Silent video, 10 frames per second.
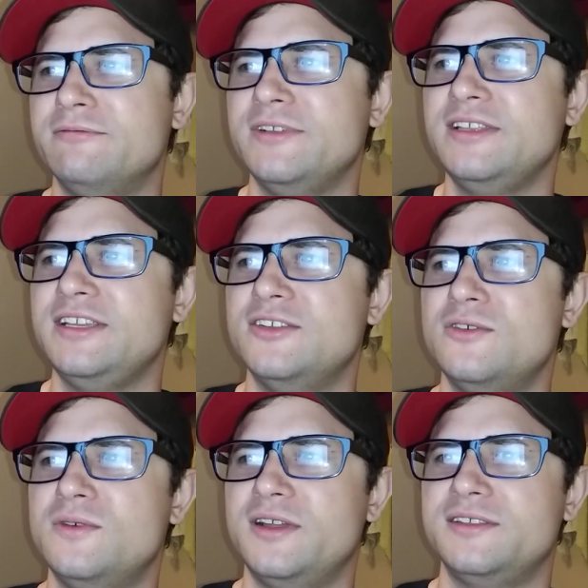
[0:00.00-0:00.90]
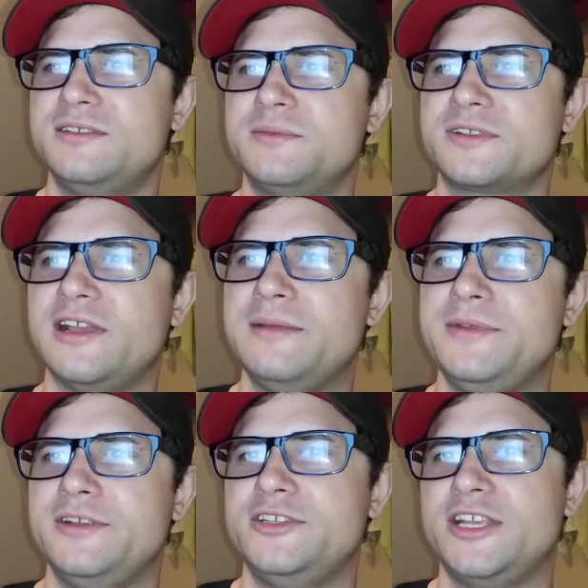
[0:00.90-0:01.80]
really don't want to subscribe
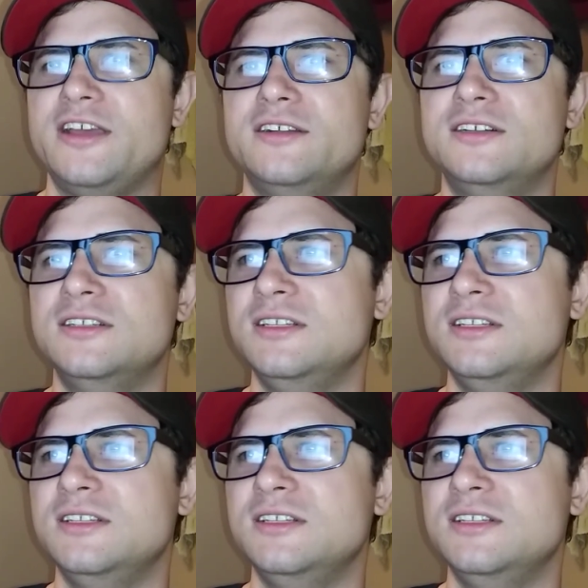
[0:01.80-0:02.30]
to your channel.